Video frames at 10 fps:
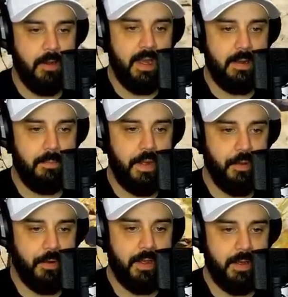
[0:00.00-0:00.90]
ahead and
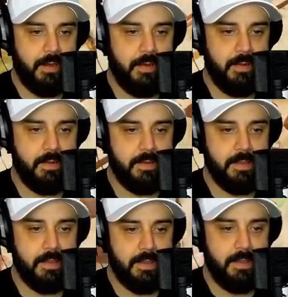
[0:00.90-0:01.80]
build uh,
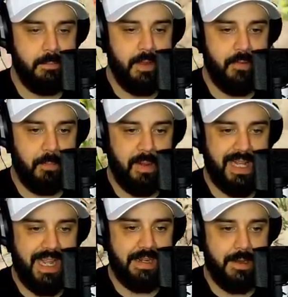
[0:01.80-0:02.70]
build the
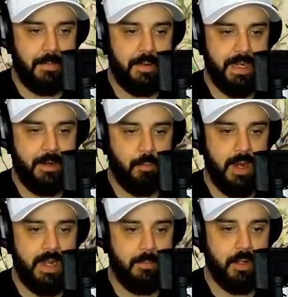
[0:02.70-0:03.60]
plane up and get it
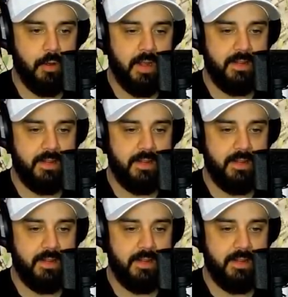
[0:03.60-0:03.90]
ready. I'm going to go ahead and